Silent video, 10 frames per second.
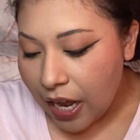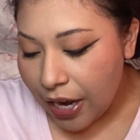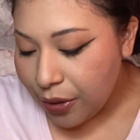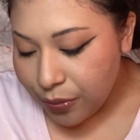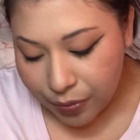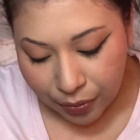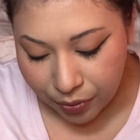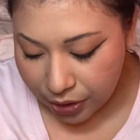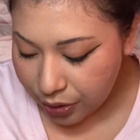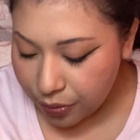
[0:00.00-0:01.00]

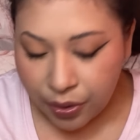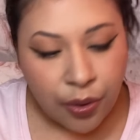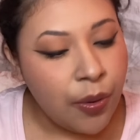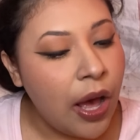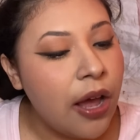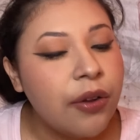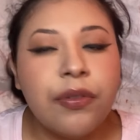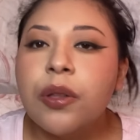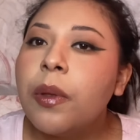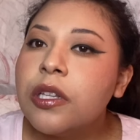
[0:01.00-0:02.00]
really don't know how to
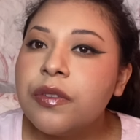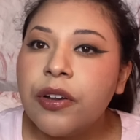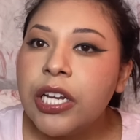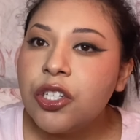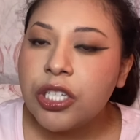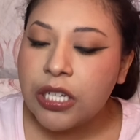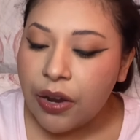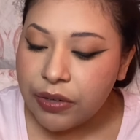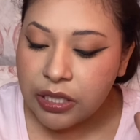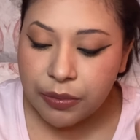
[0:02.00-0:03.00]
feel about this foundation
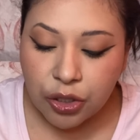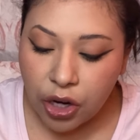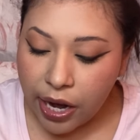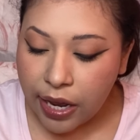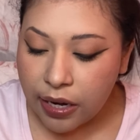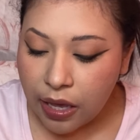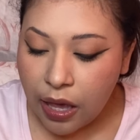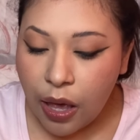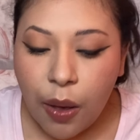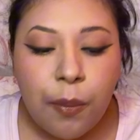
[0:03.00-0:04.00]
every time I try it.
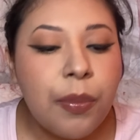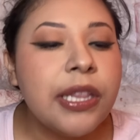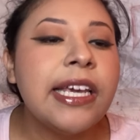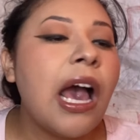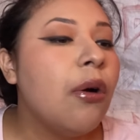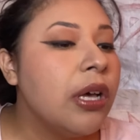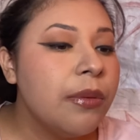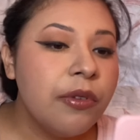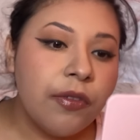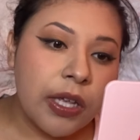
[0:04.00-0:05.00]
But the
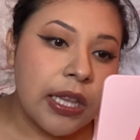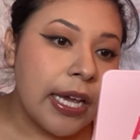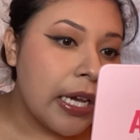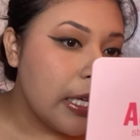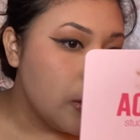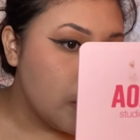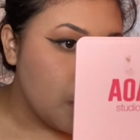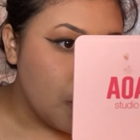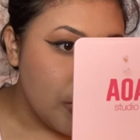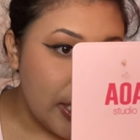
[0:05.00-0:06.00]
outcome of it, like, it's
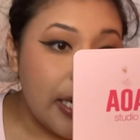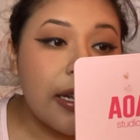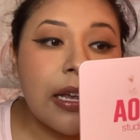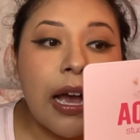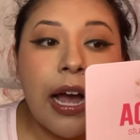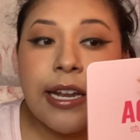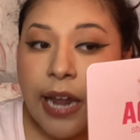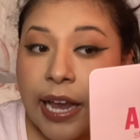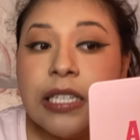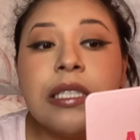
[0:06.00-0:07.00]
really a
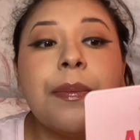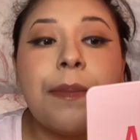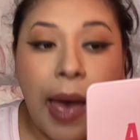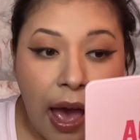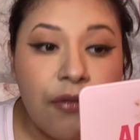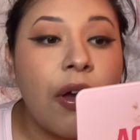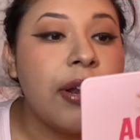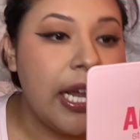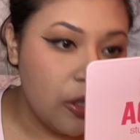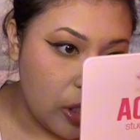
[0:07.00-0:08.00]
nice matte
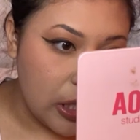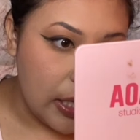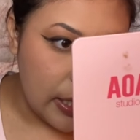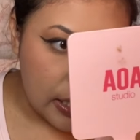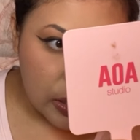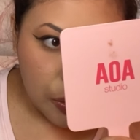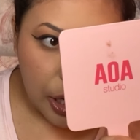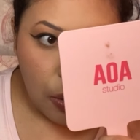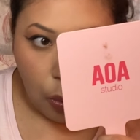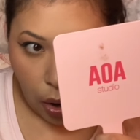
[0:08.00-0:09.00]
foundation. Like, this is what
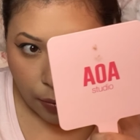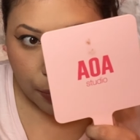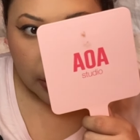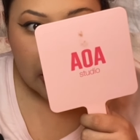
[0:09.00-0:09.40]
I want, but